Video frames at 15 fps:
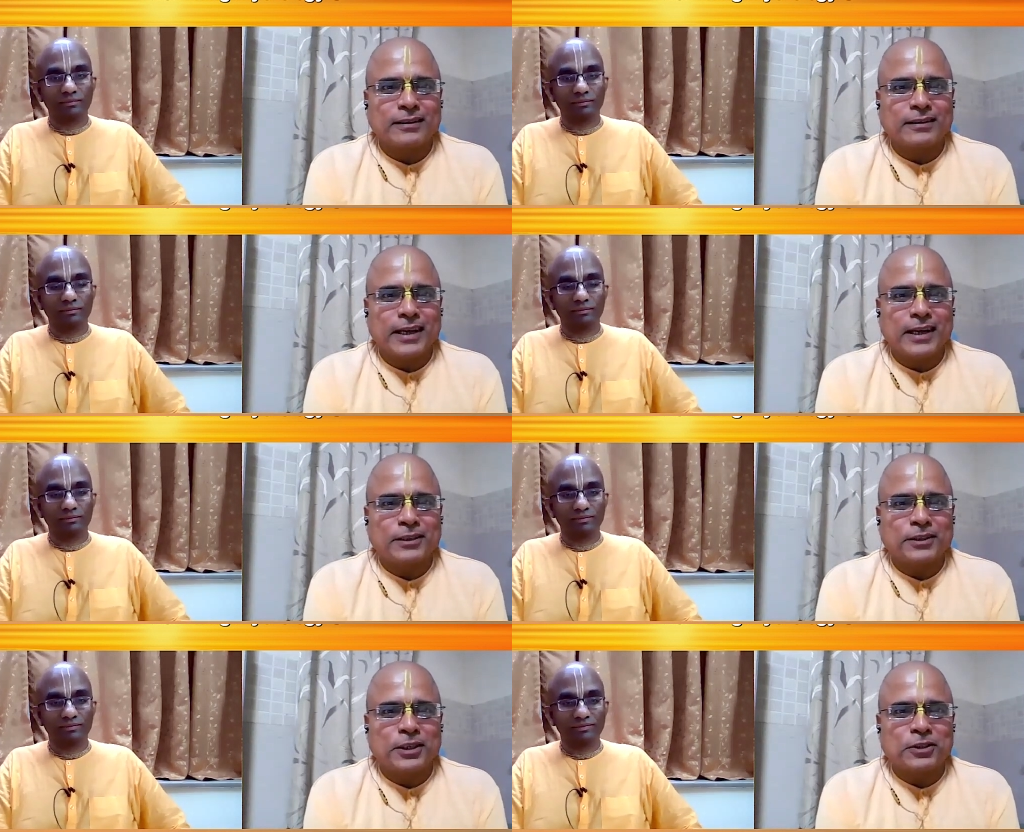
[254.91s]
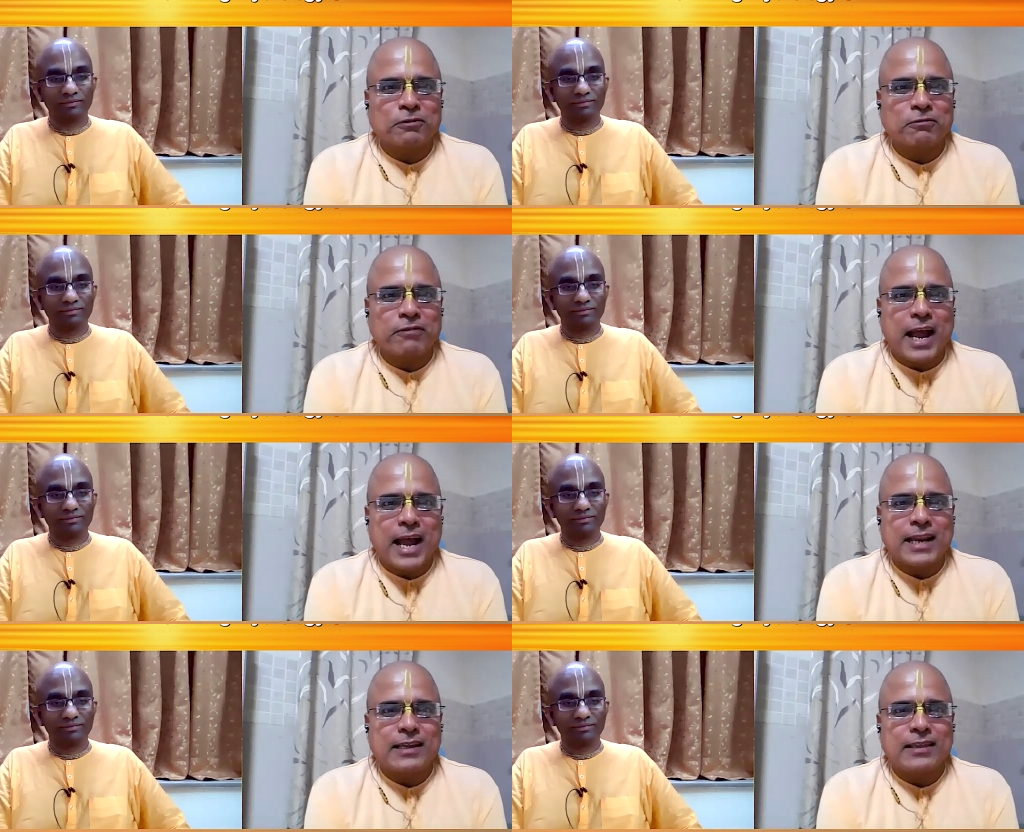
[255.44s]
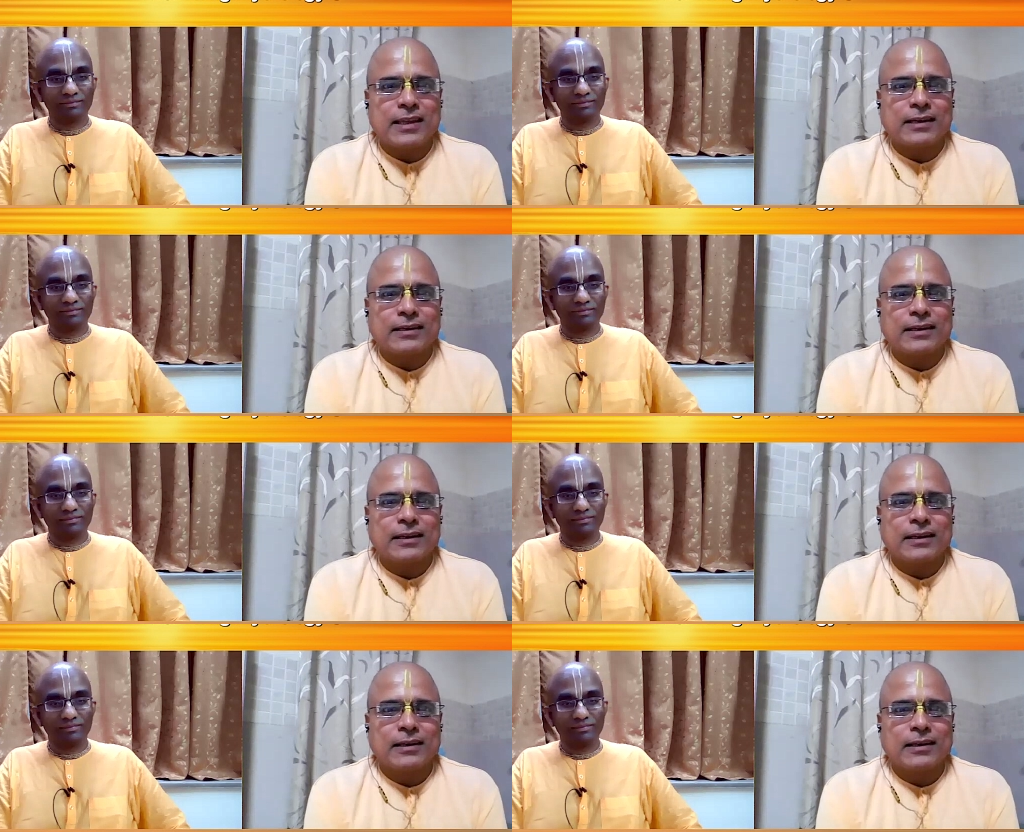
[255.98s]
Speaker 1: they are just wary
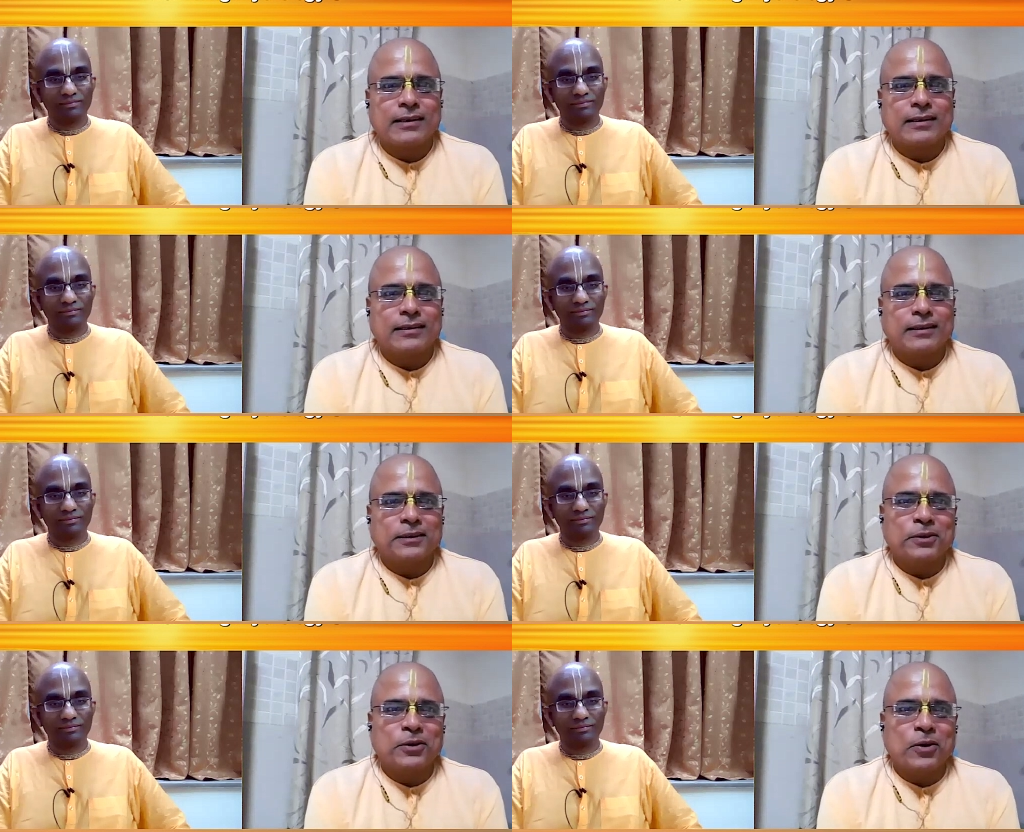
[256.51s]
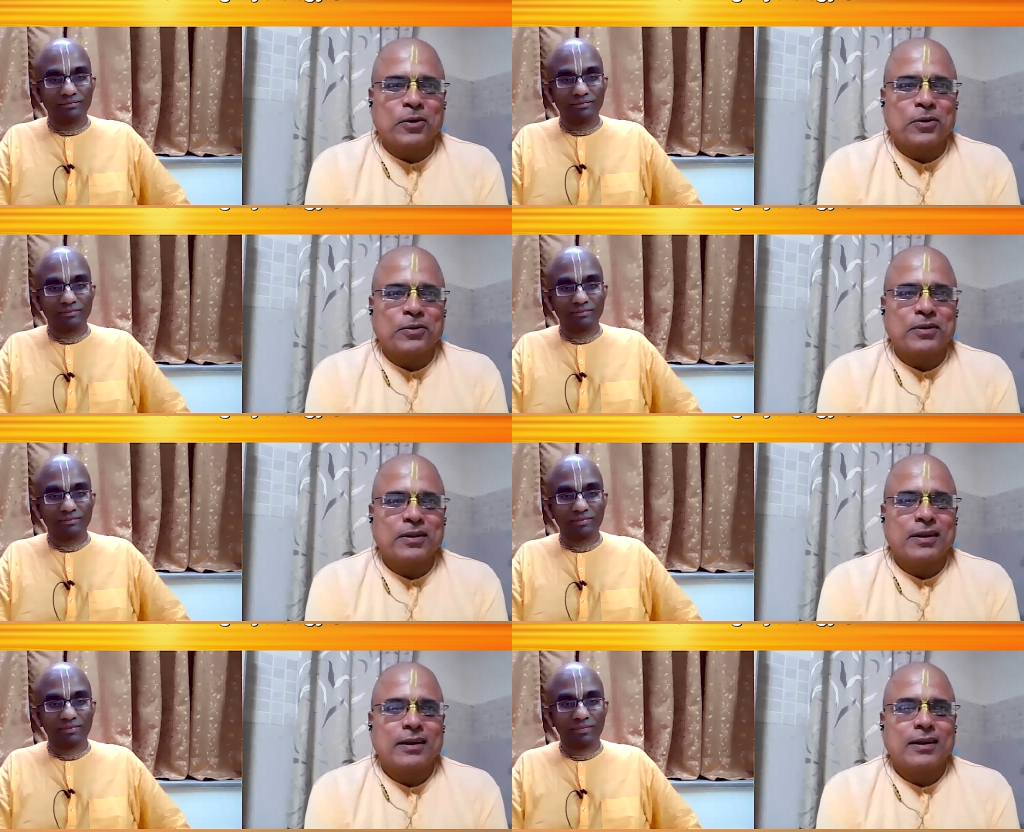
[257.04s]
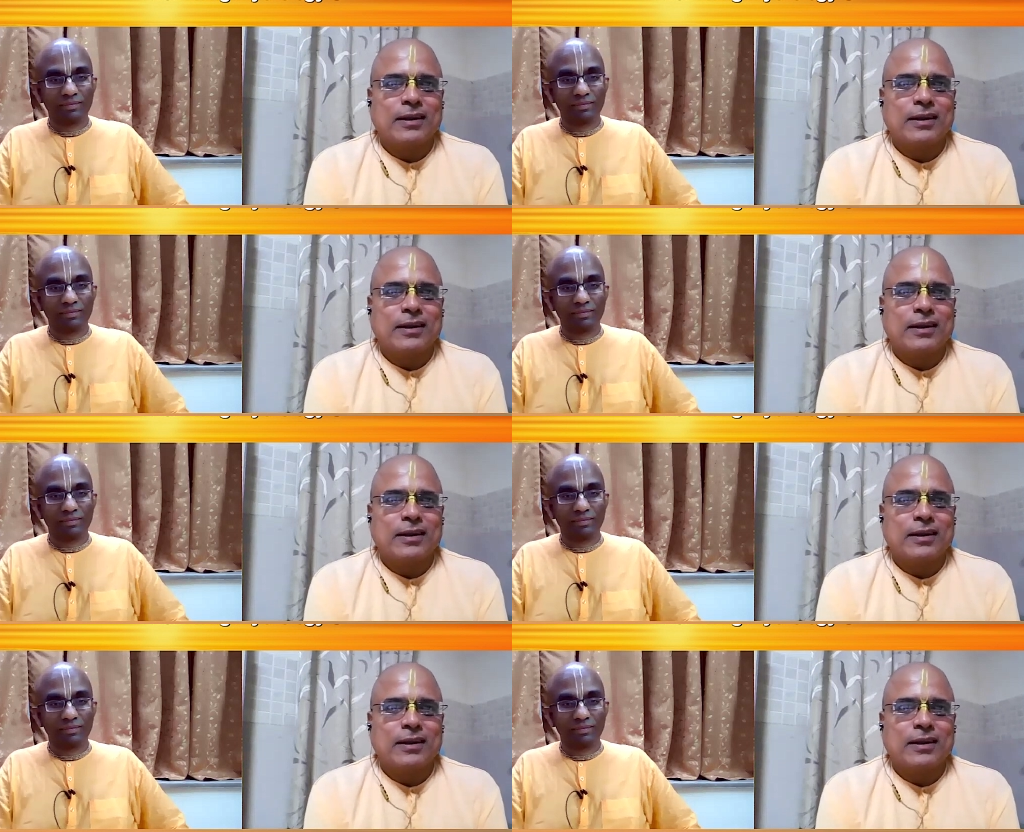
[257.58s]
that you know